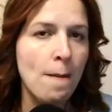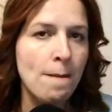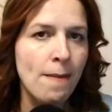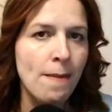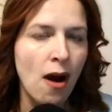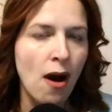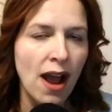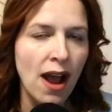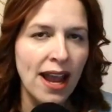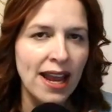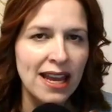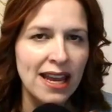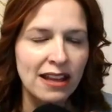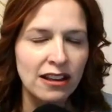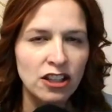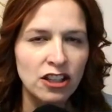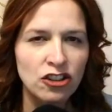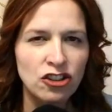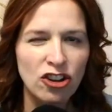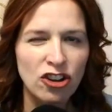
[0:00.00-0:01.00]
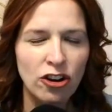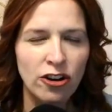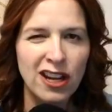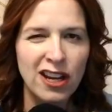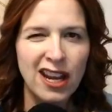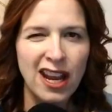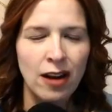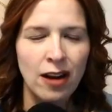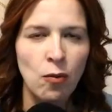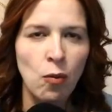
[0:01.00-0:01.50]
my healing
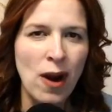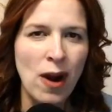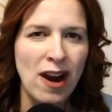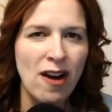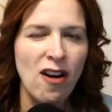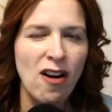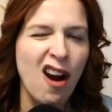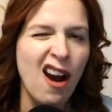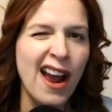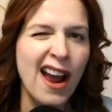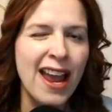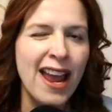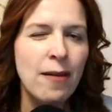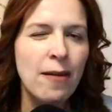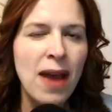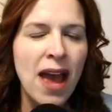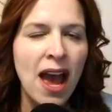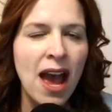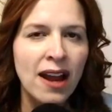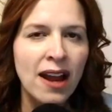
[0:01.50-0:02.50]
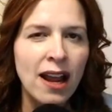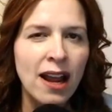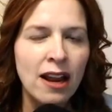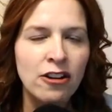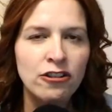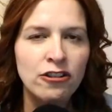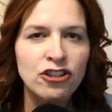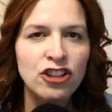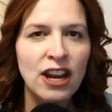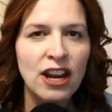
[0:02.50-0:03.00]
journey and where I am at
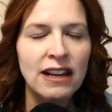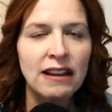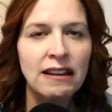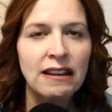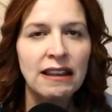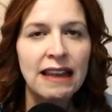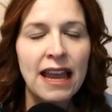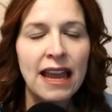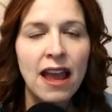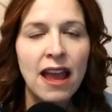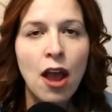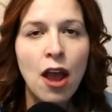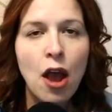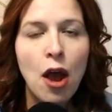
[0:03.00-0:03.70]
energetically.